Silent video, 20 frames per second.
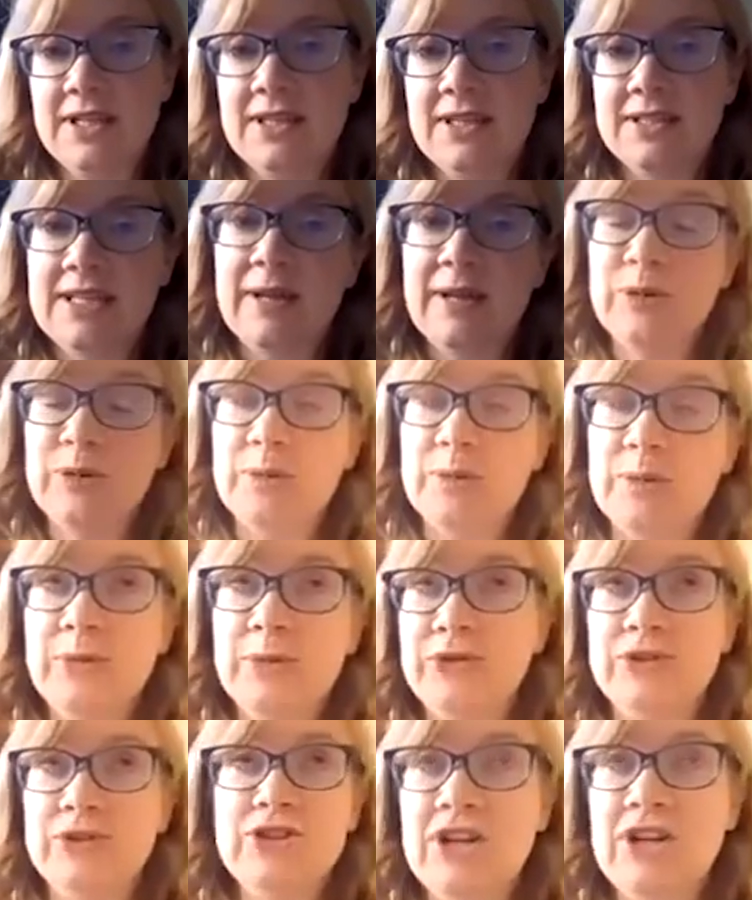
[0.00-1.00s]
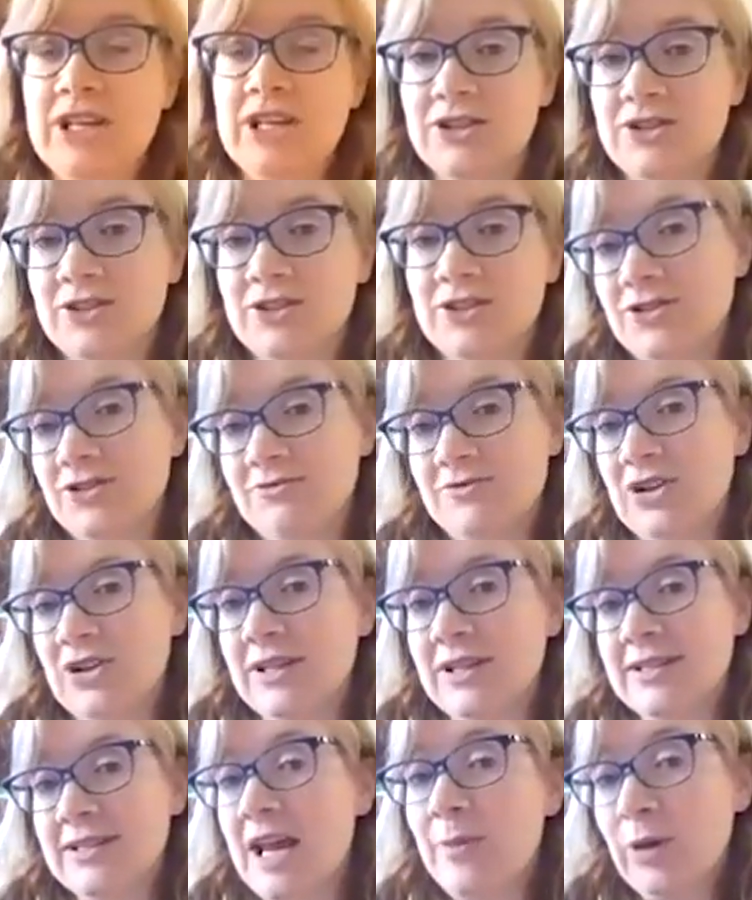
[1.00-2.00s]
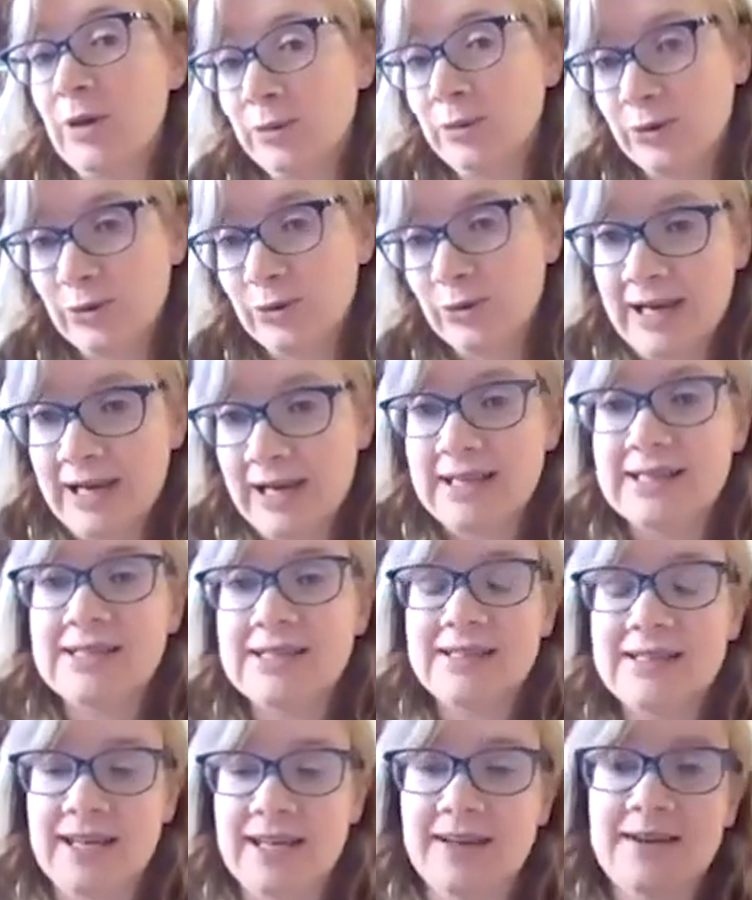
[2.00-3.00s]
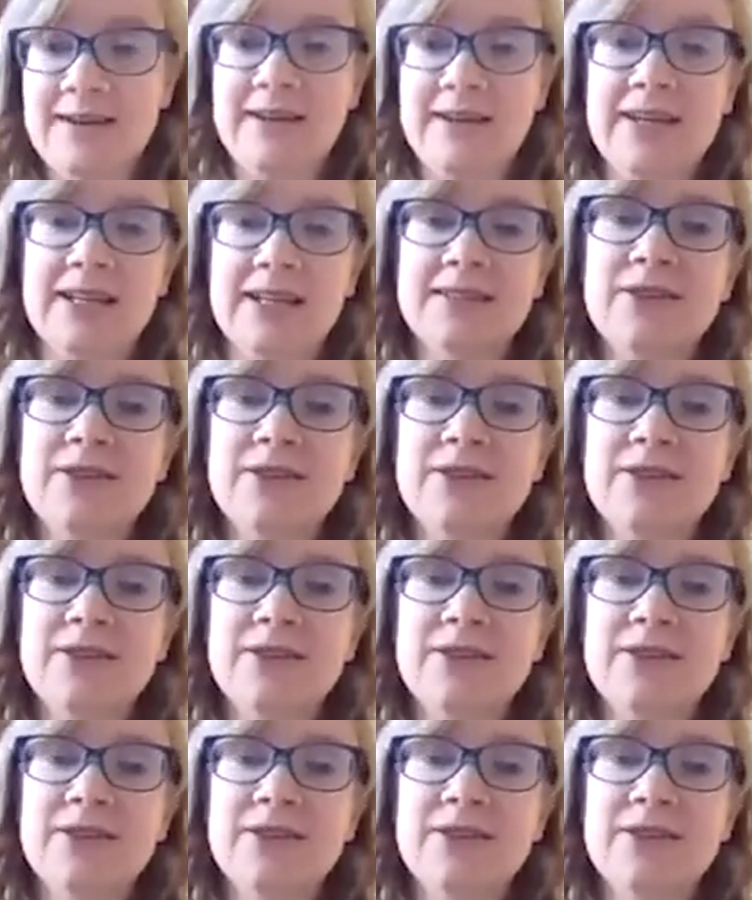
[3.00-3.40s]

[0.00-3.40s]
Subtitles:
help a mother change her child's nappy with one hand, that kind of thing.